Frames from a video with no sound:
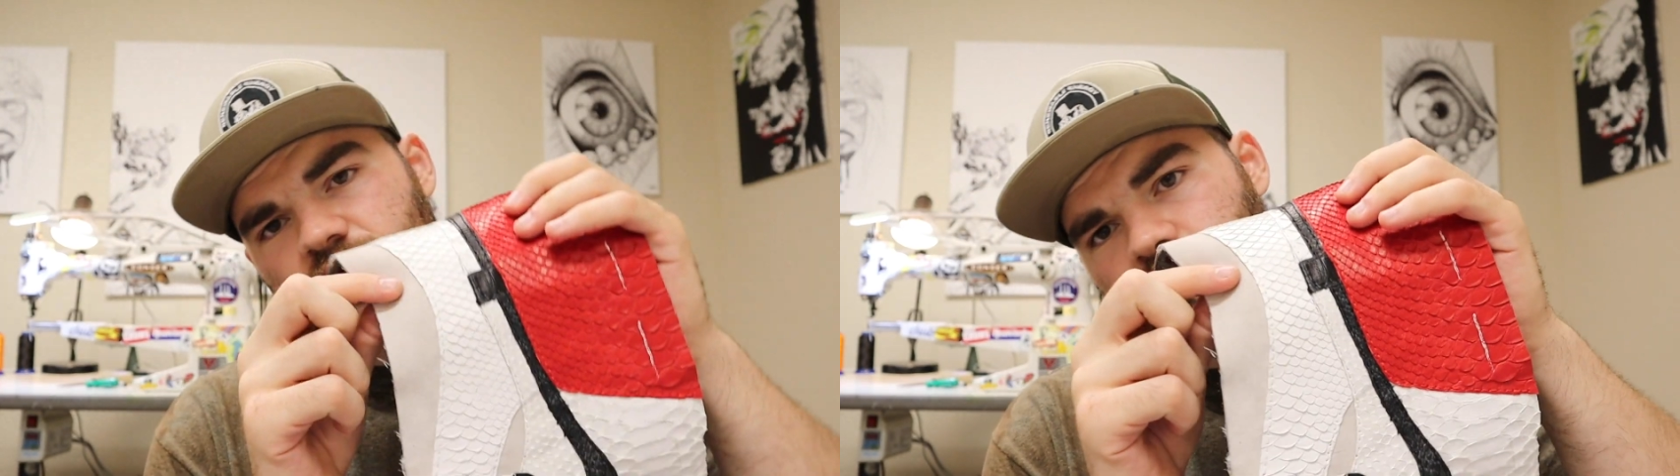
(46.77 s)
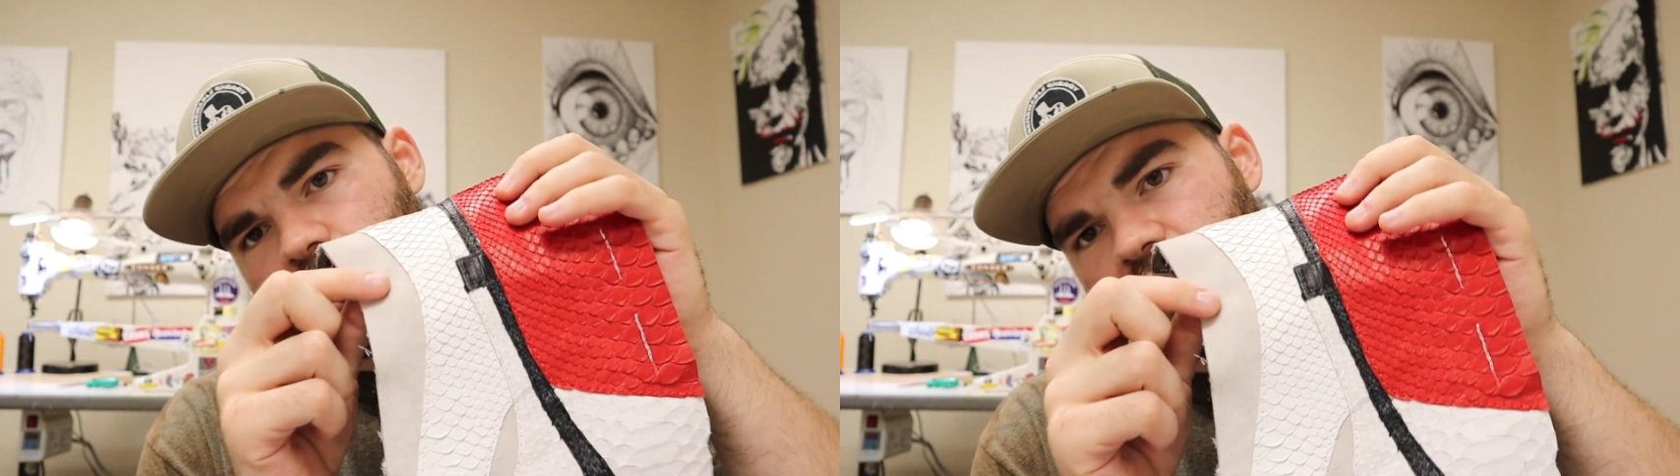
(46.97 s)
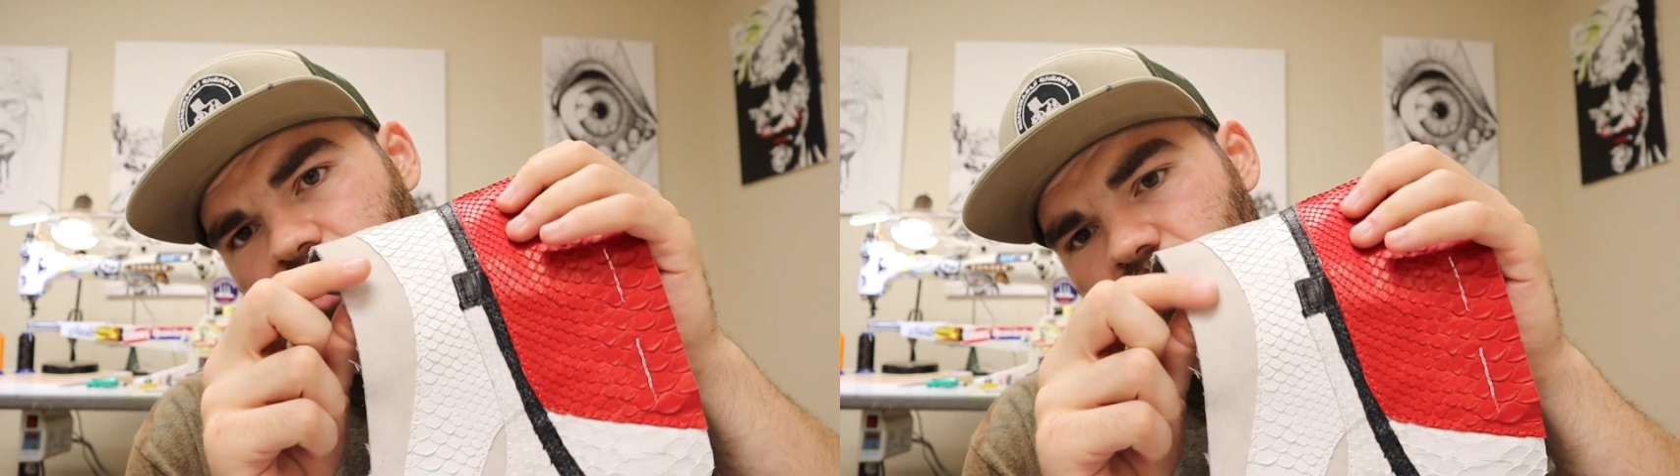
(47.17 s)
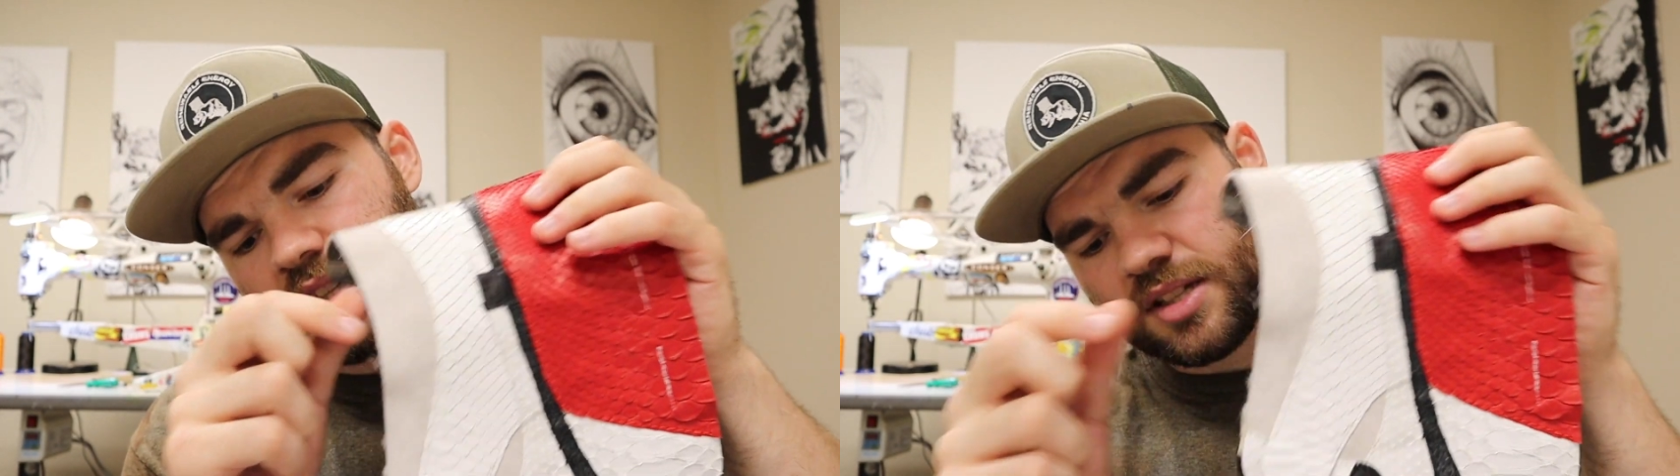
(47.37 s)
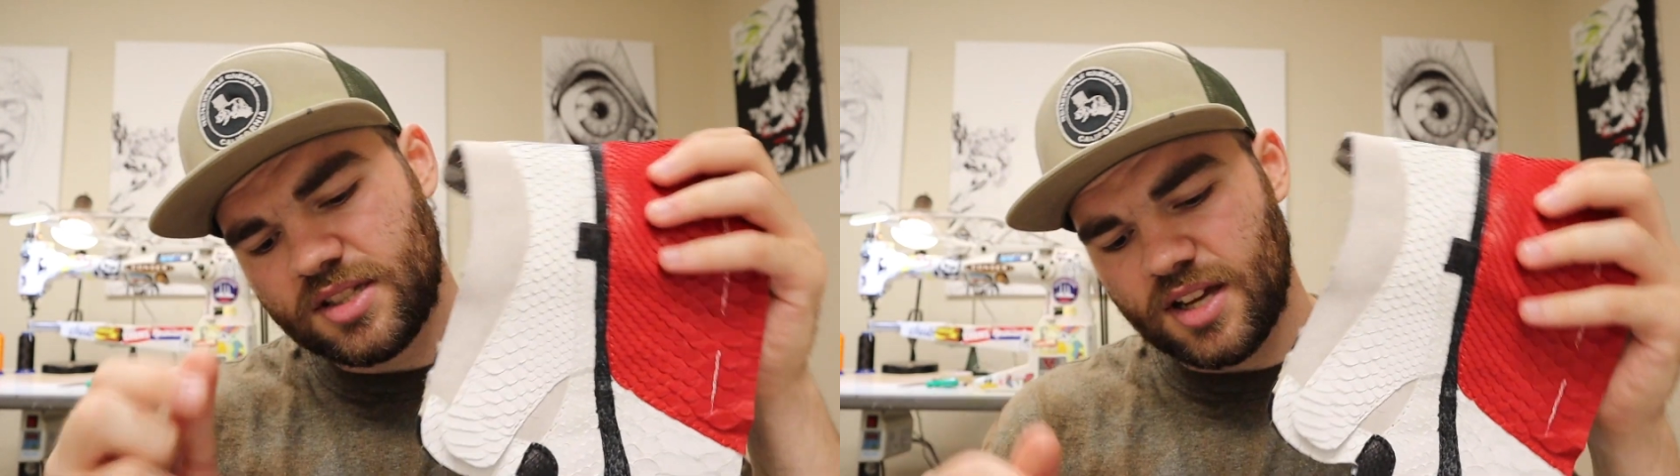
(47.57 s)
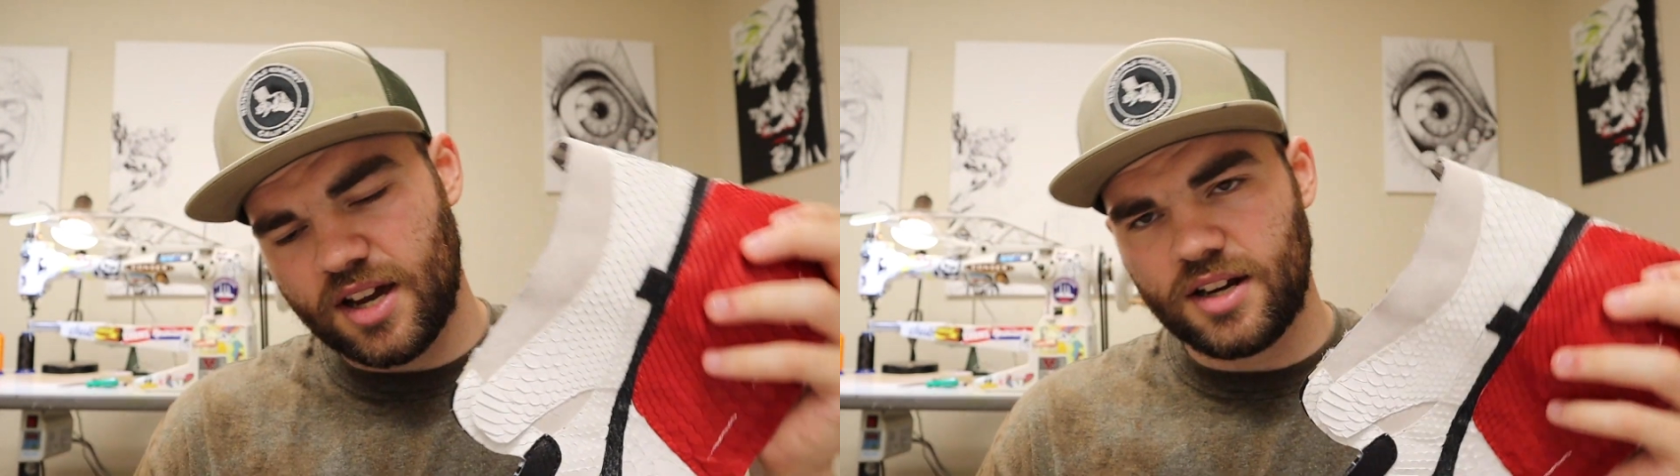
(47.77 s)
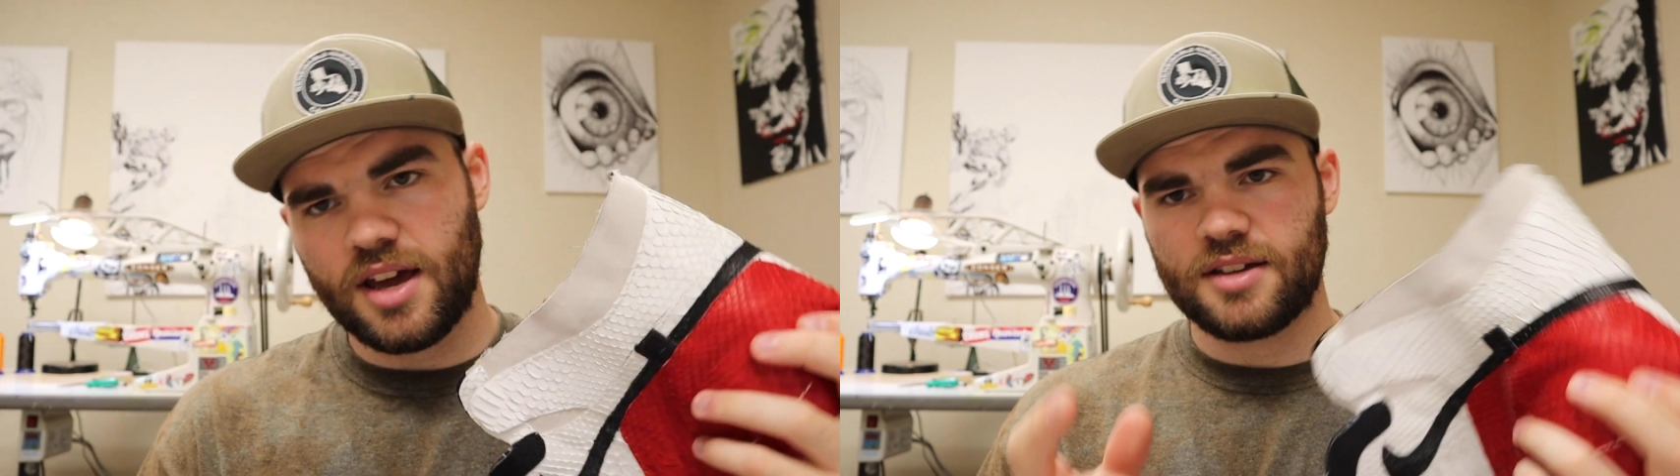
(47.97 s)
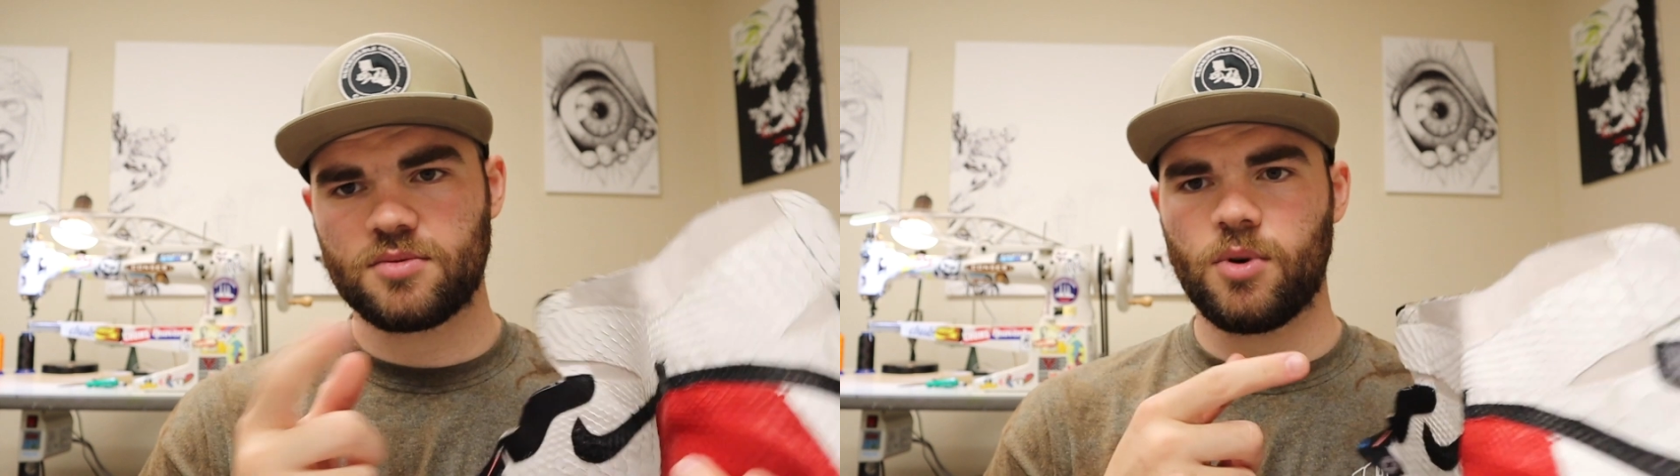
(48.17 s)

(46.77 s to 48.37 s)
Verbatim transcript: suede on the inside as